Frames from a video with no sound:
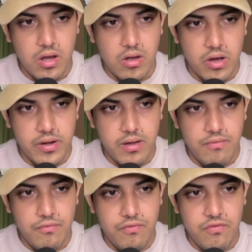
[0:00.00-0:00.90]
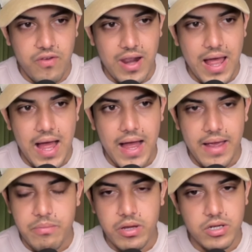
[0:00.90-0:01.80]
gonna
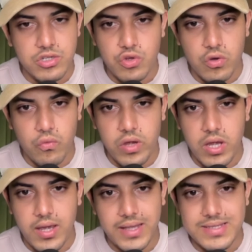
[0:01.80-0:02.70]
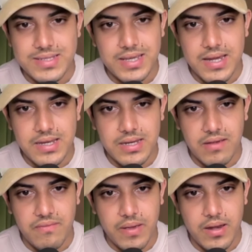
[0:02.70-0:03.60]
fly, because we can see
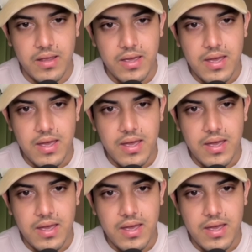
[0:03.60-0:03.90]
ETF, man.